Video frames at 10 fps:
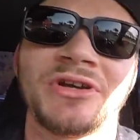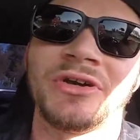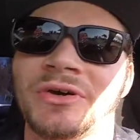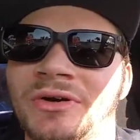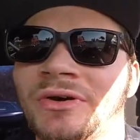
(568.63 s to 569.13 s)
your
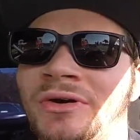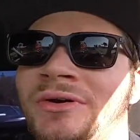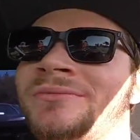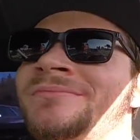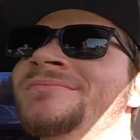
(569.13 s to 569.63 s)
cool.
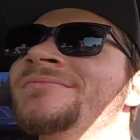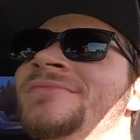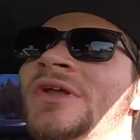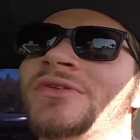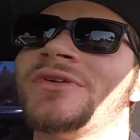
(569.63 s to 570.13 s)

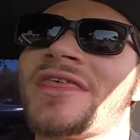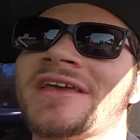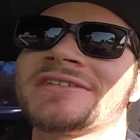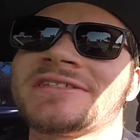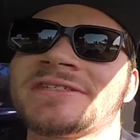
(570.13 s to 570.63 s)
Don't do
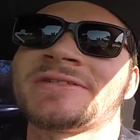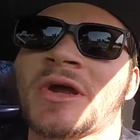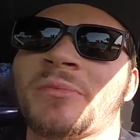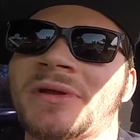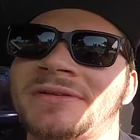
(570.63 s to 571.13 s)
anything
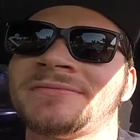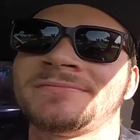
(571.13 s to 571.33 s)
stupid.